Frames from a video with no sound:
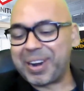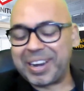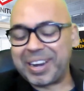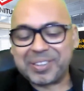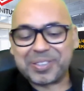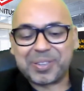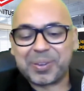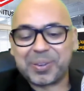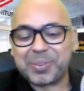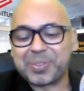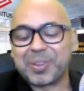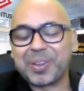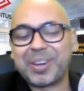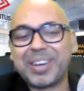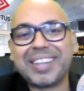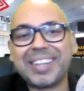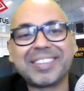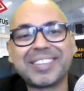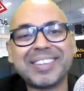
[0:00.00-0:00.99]
right. So
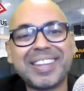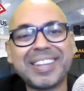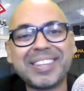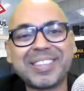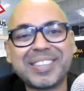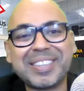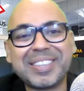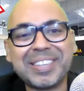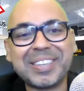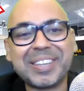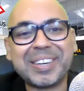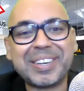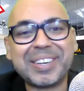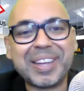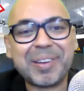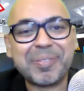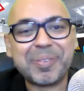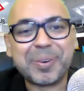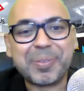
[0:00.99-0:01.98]
let's see the
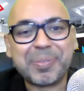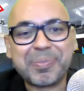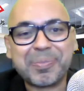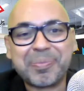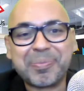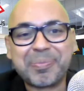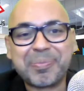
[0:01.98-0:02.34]
demo.